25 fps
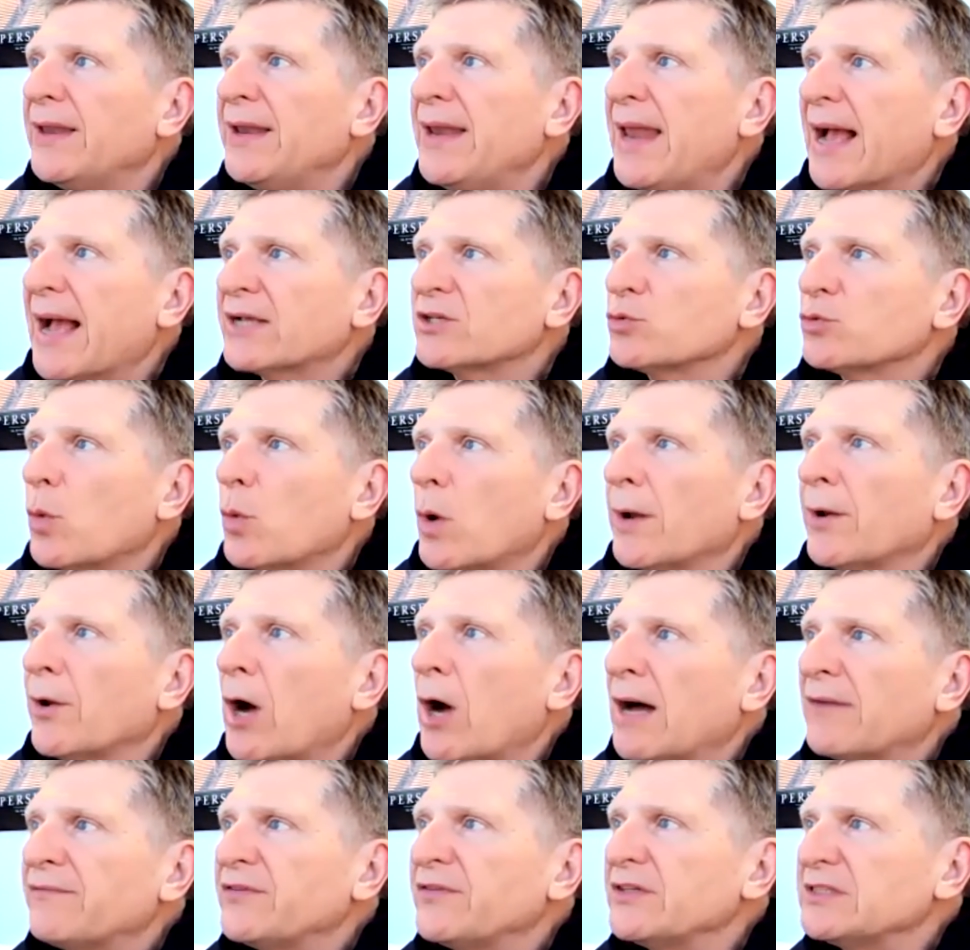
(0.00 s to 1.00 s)
The next one,
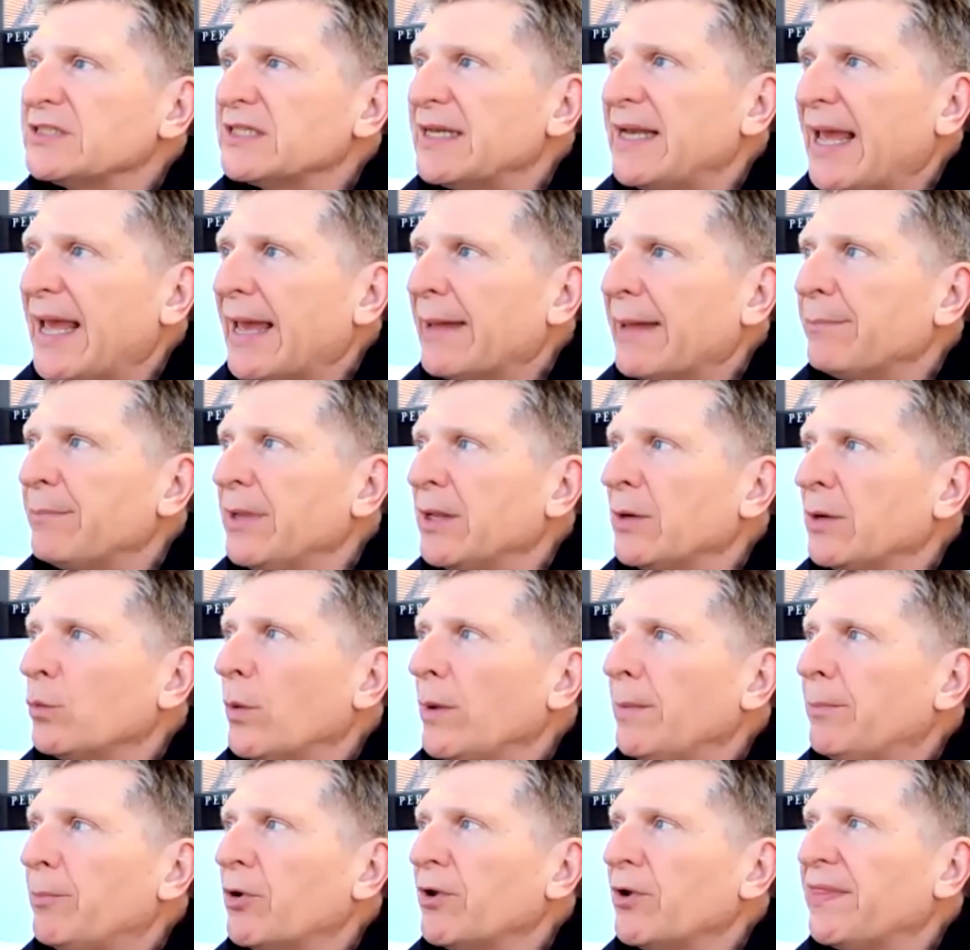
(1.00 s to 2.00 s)
office and admin,
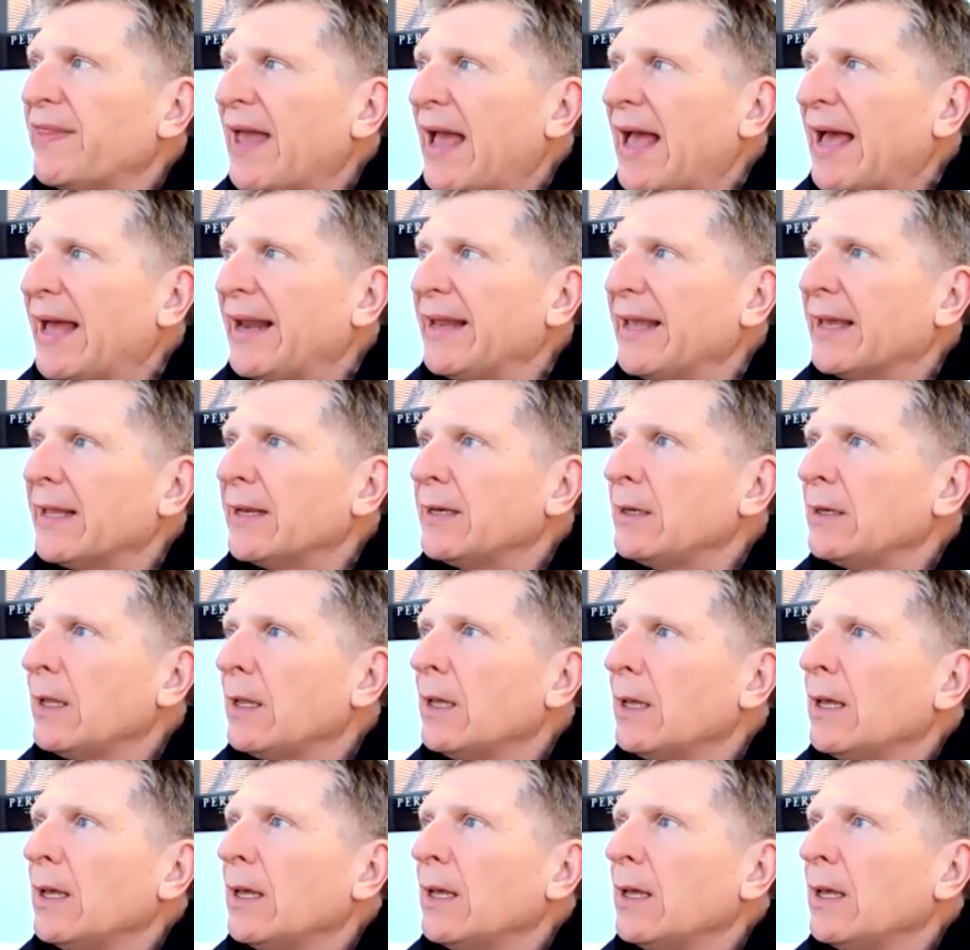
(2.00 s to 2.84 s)
we put that in.